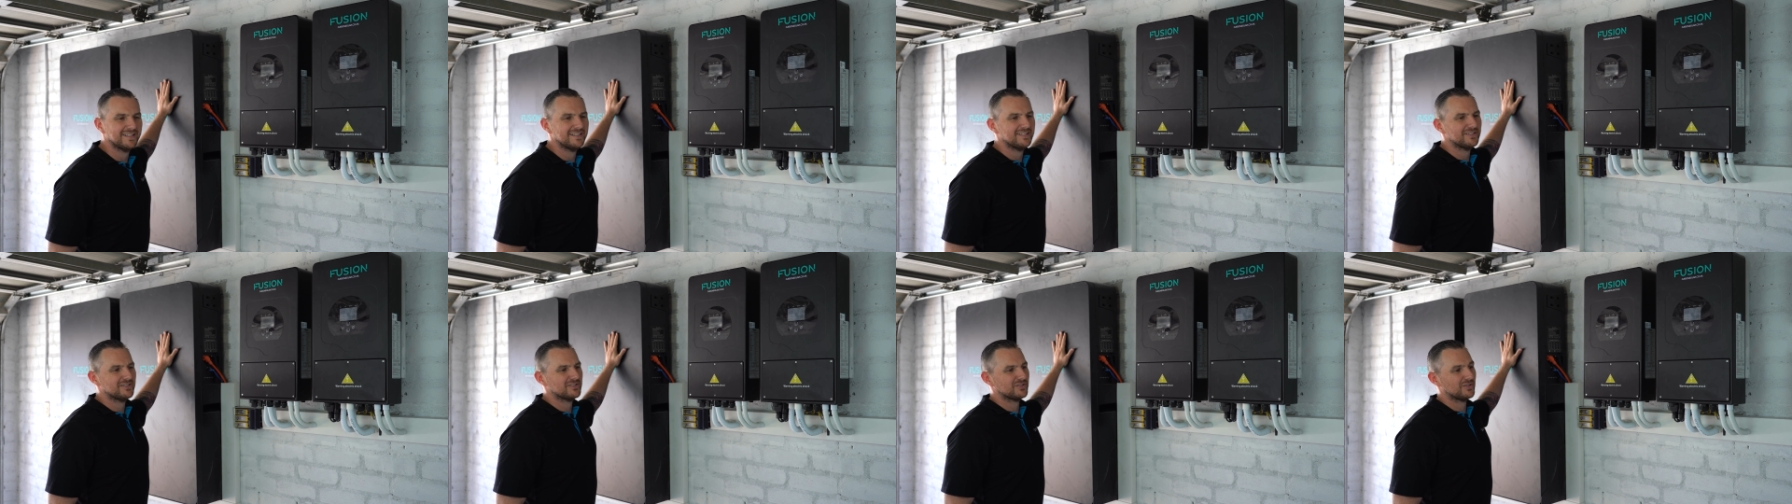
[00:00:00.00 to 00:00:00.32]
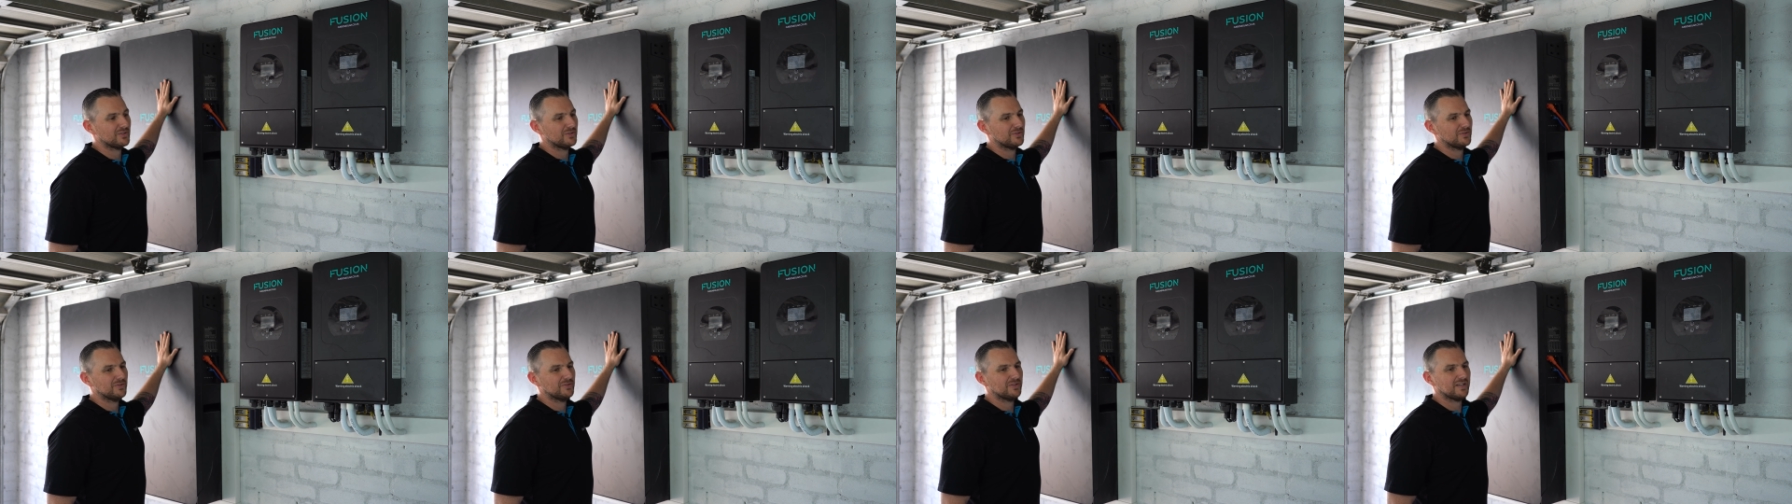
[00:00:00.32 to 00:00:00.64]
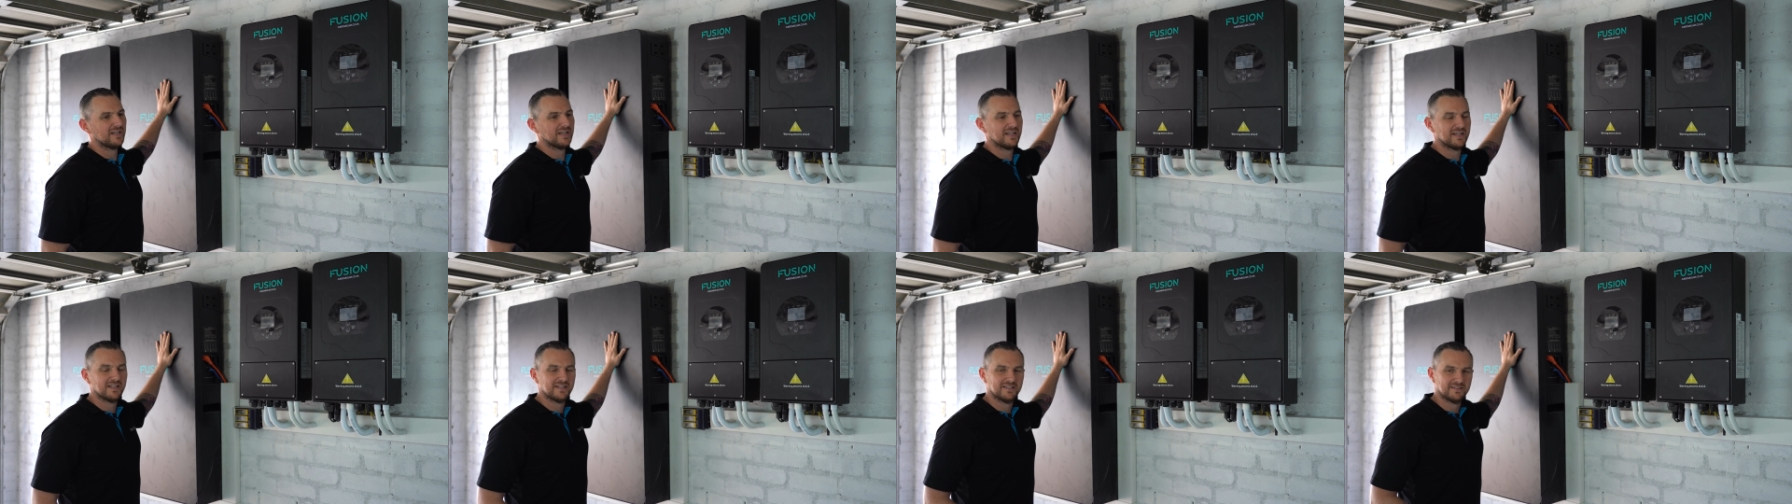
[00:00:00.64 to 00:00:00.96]
So
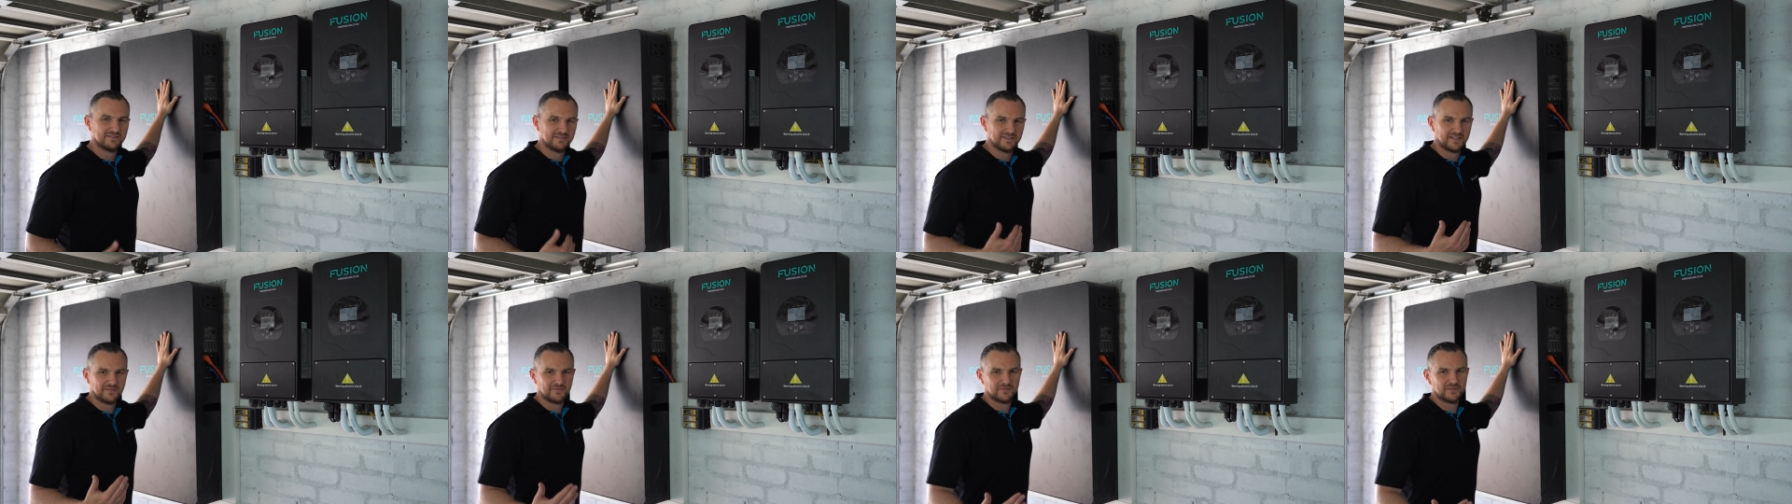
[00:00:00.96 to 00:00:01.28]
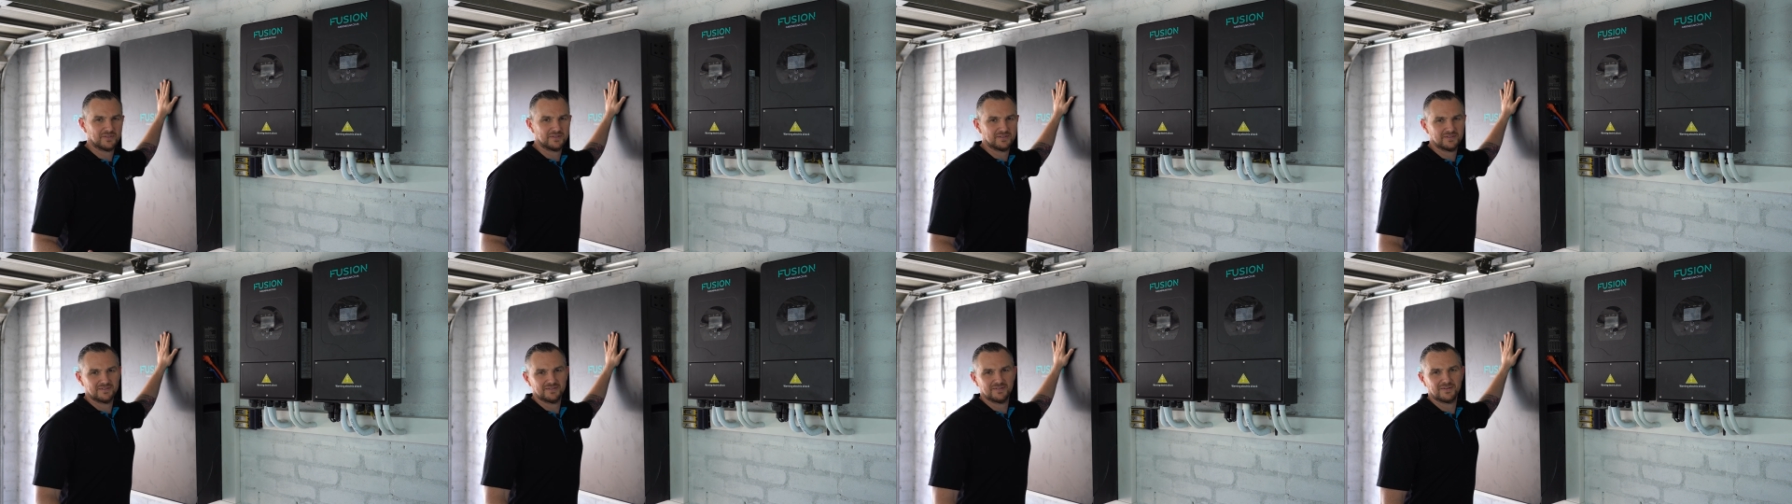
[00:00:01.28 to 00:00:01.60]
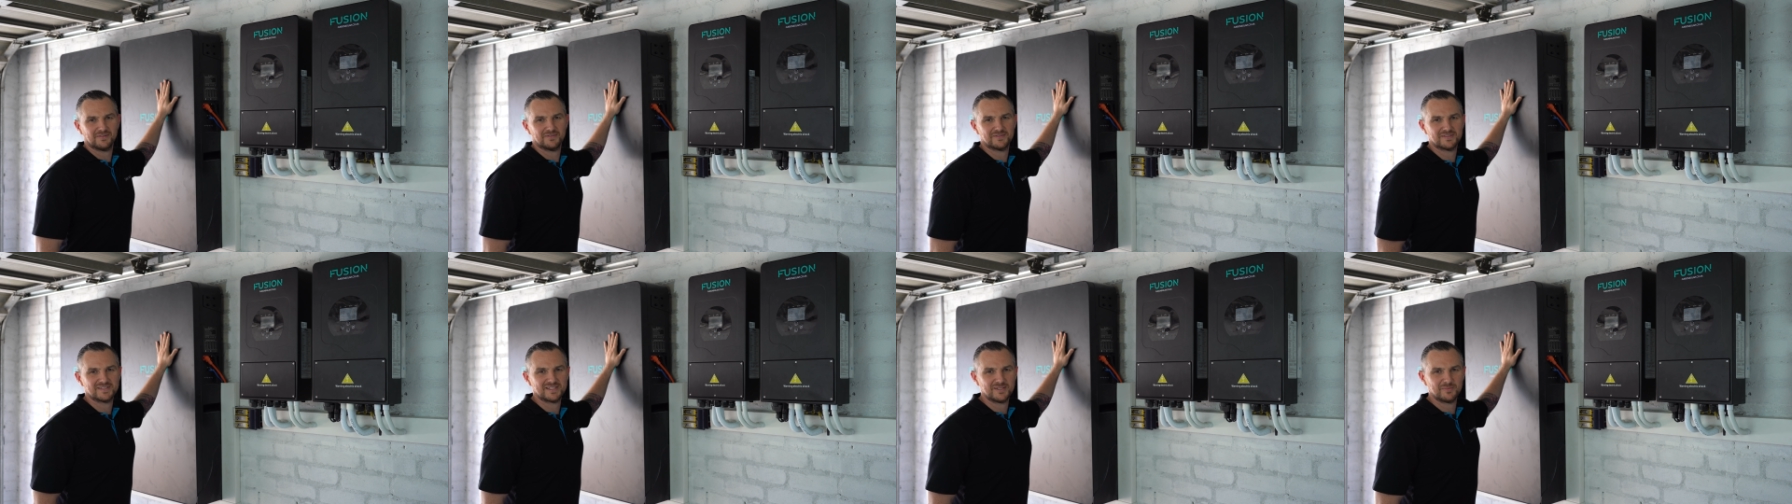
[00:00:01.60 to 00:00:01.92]
I have to
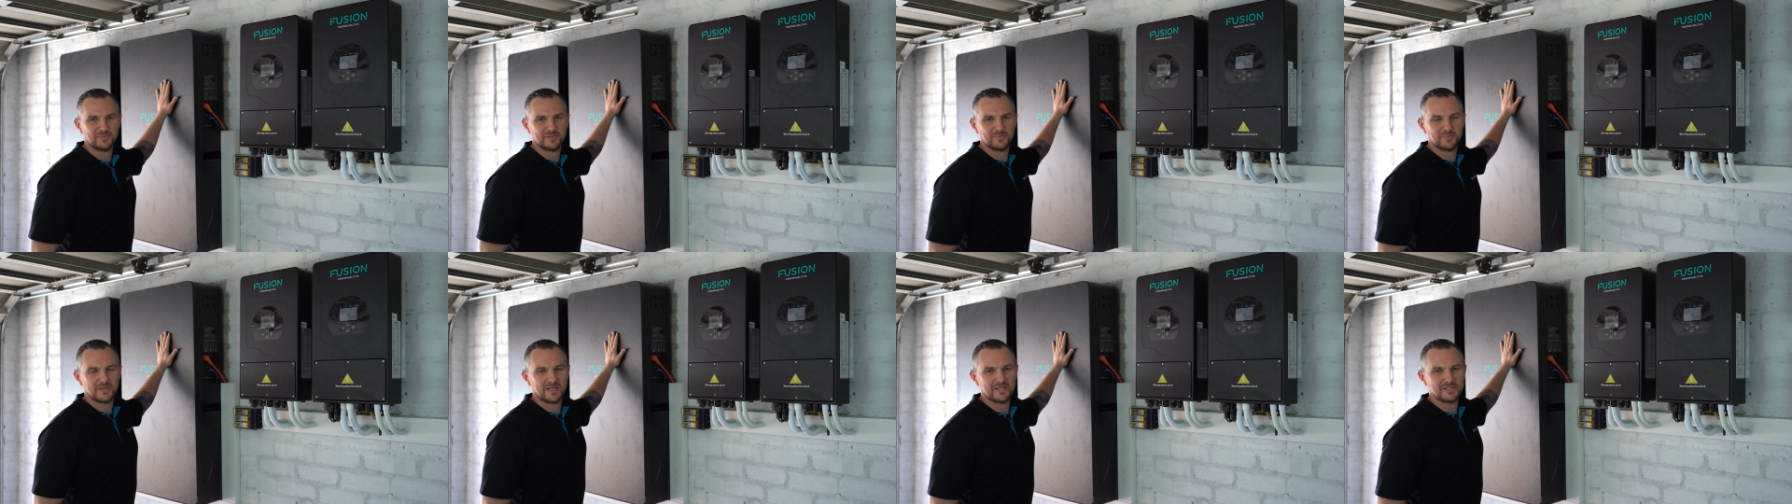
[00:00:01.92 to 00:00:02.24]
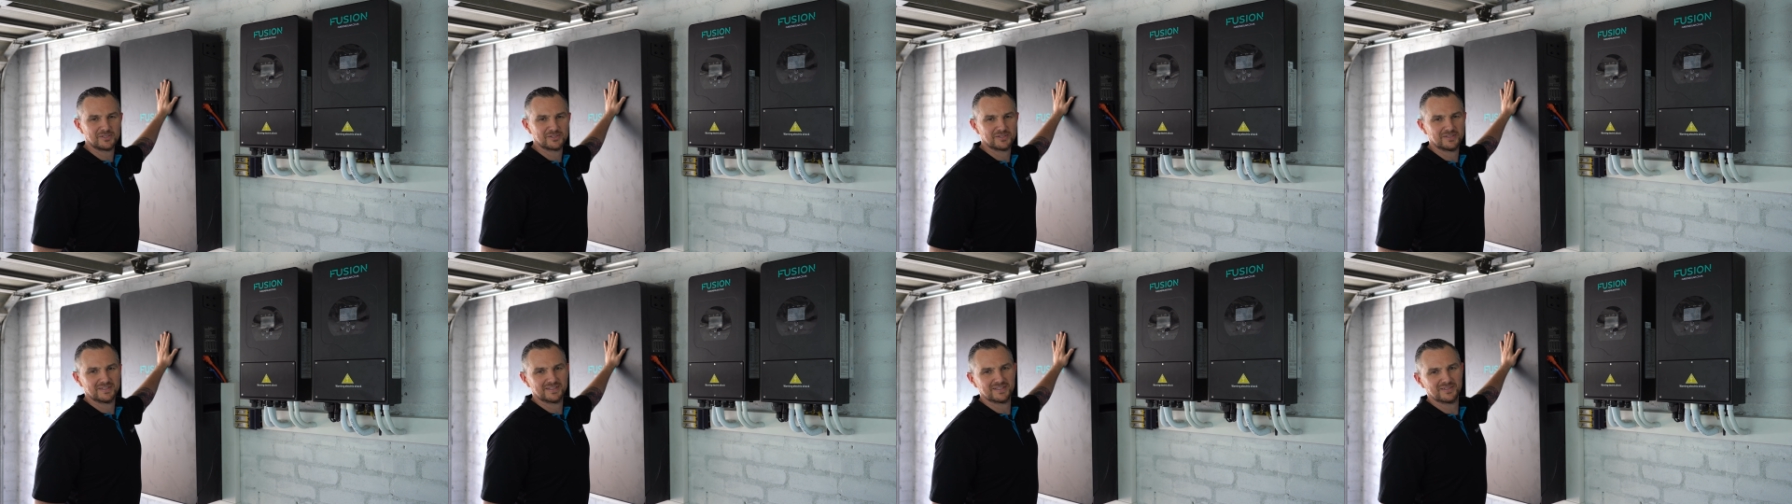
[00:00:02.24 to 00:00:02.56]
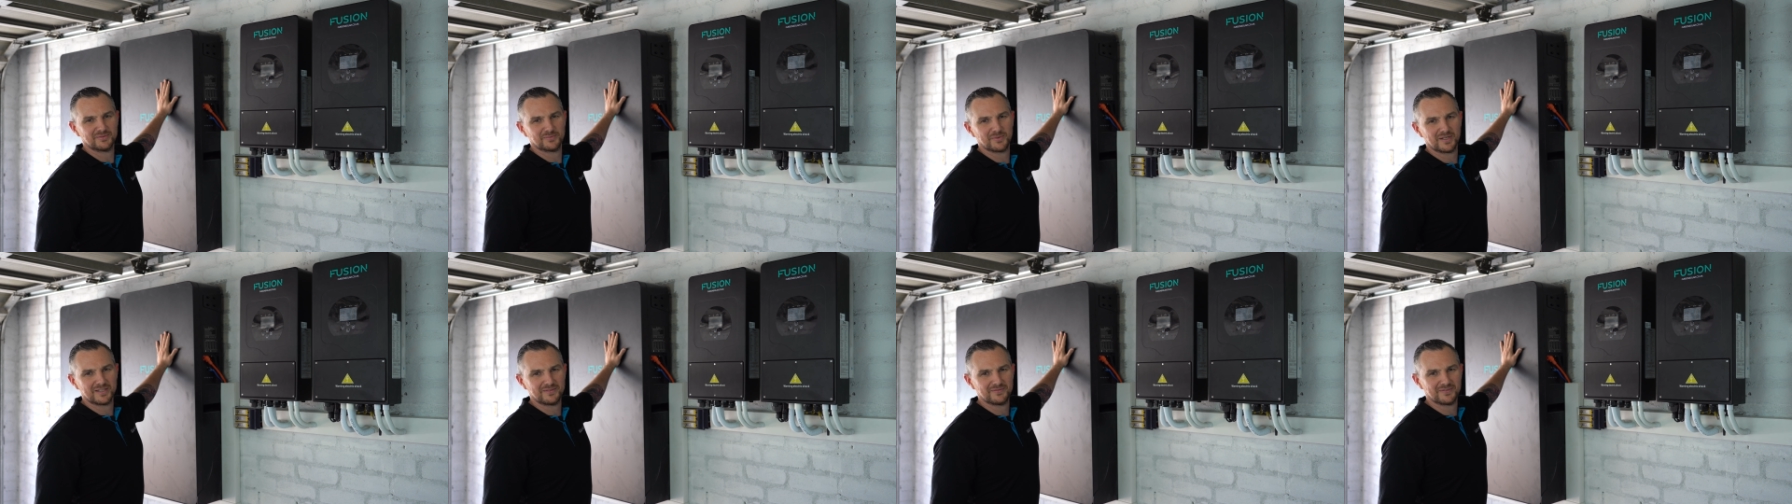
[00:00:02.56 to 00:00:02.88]
obviously be patient
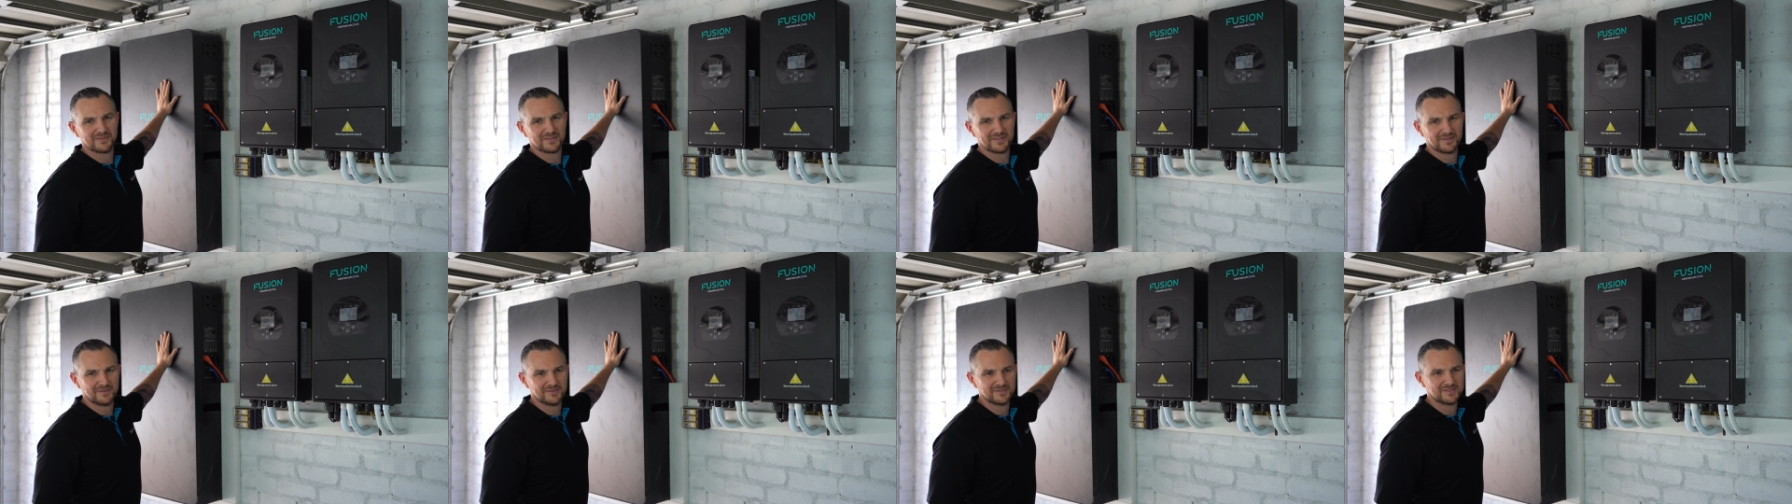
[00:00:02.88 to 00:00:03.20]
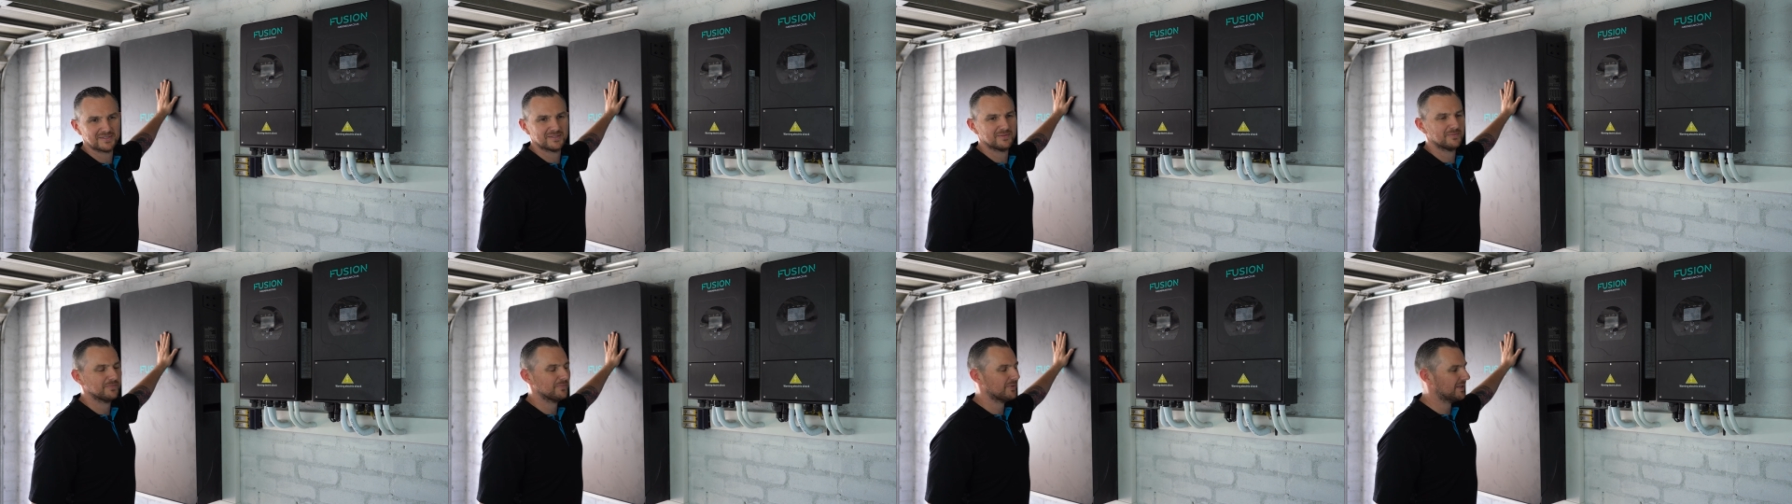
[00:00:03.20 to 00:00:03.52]
and wait for those.